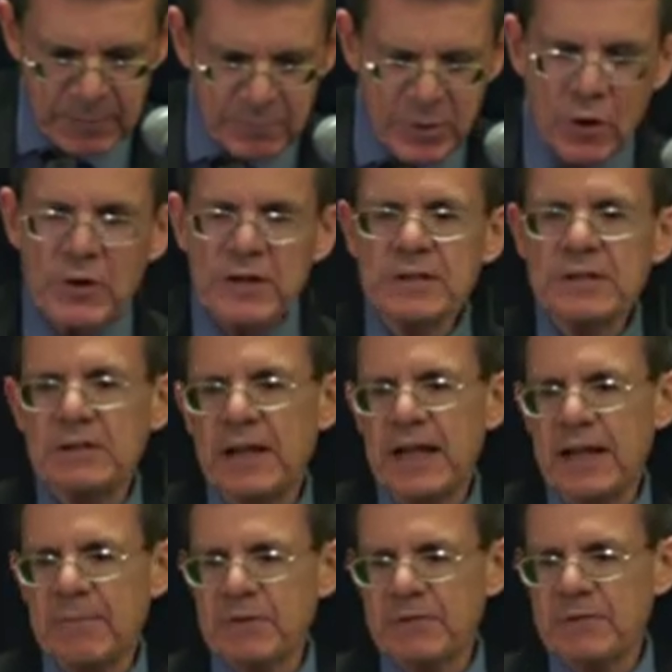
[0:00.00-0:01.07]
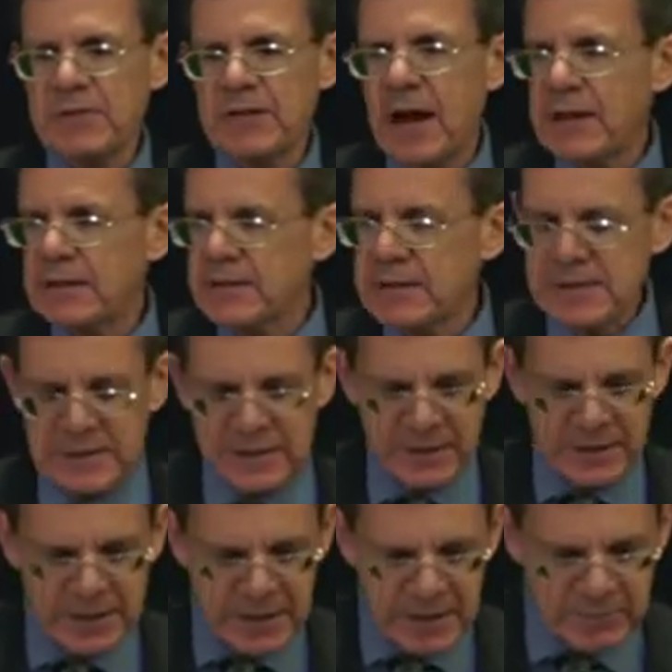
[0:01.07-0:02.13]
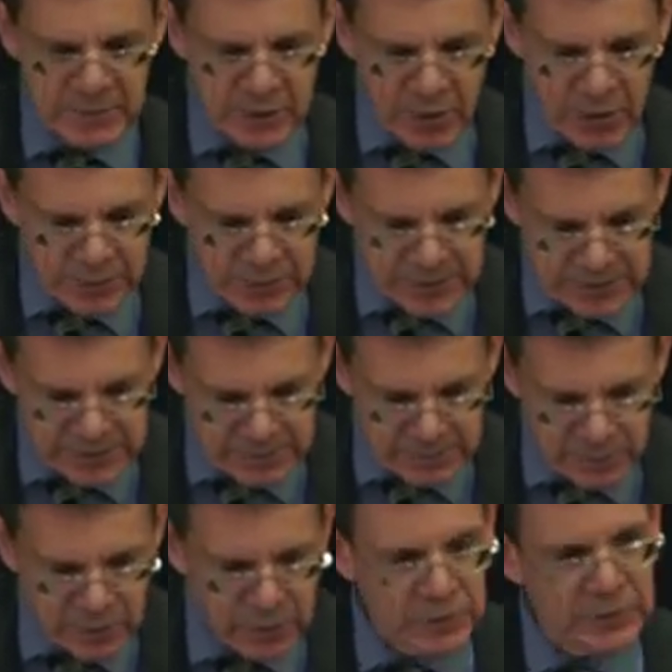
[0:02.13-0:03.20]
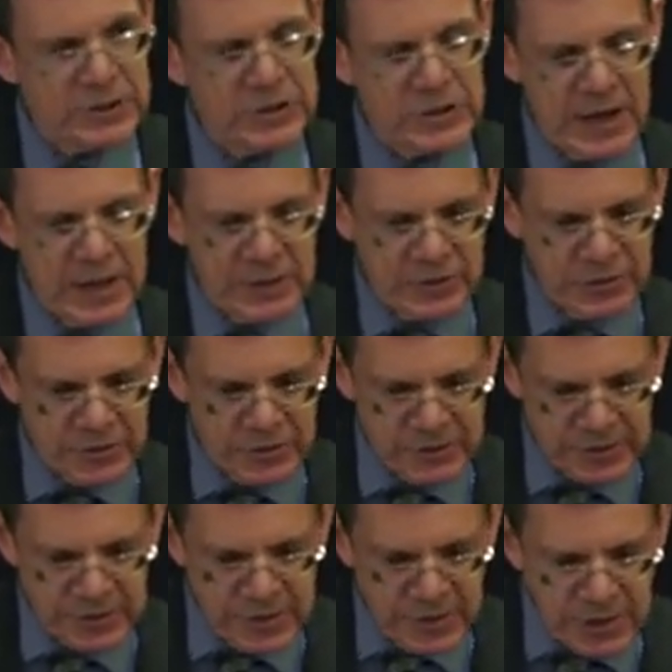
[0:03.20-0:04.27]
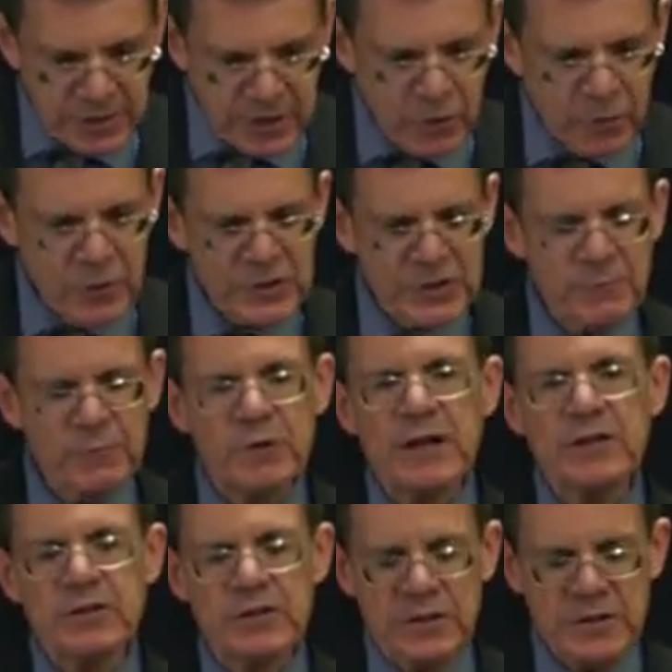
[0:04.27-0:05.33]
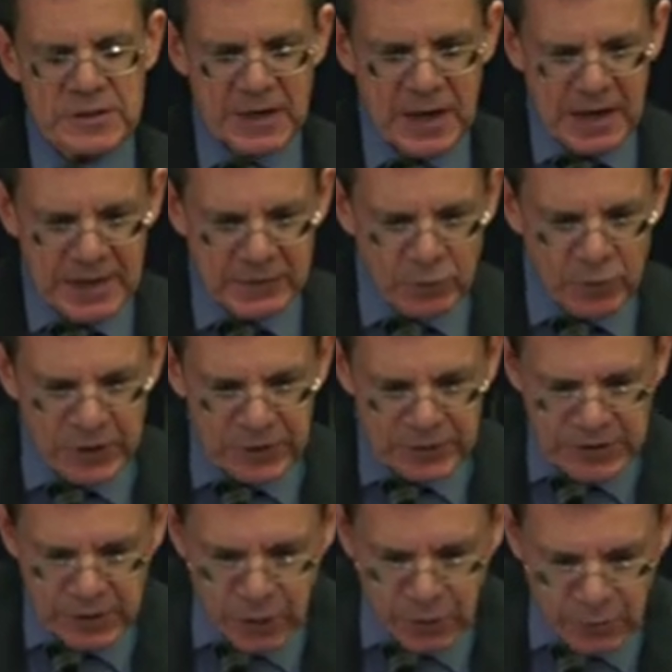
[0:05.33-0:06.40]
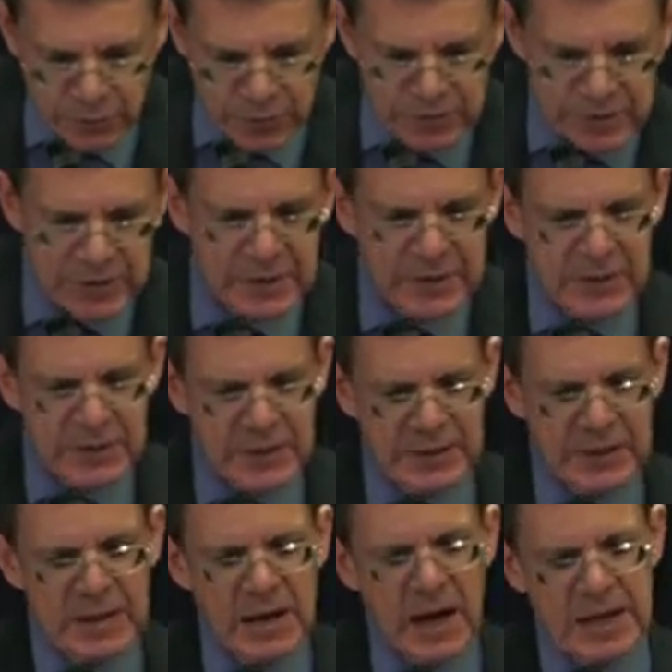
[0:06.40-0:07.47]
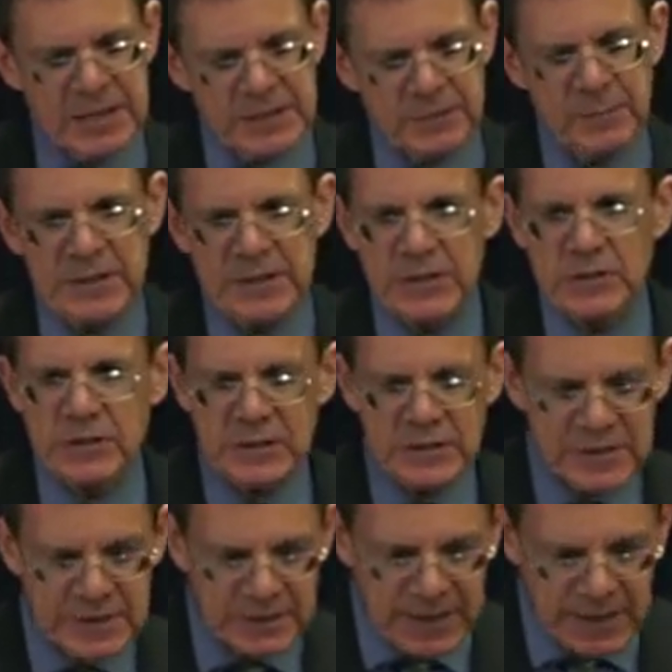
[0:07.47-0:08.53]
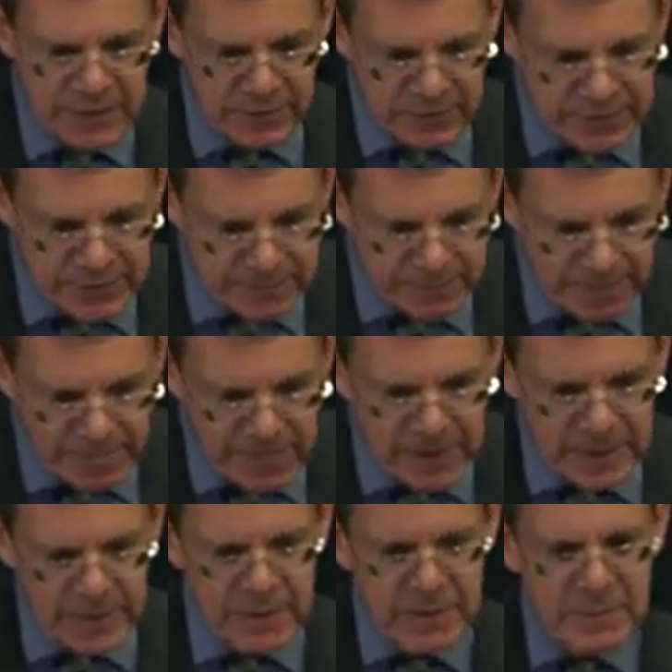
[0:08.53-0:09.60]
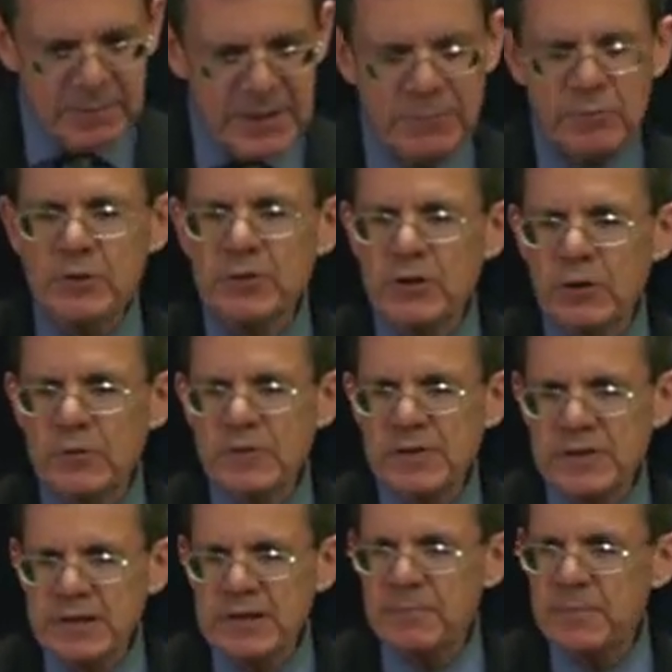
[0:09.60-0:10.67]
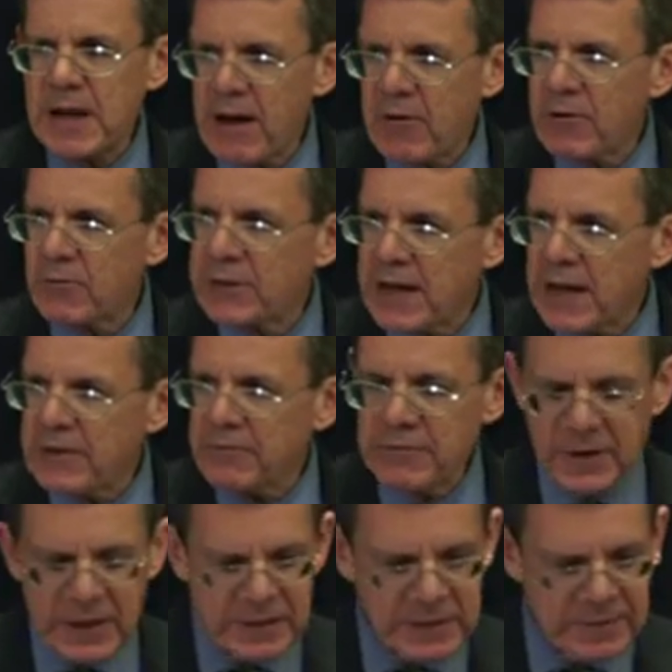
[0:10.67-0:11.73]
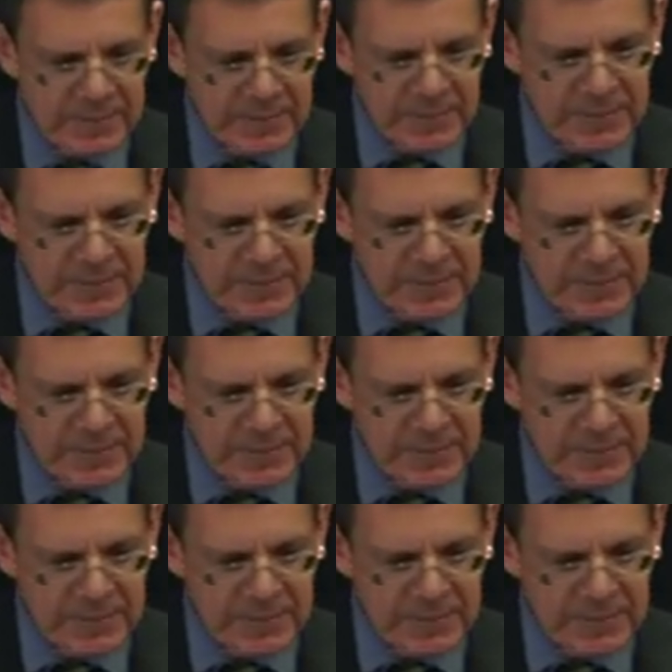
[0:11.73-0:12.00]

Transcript: Bogus claims of silencing and McCarthyism hurled at challengers. Coercive pressure to sign loyalty oaths in the guise of petitions and letters. People don't cede power without a fight.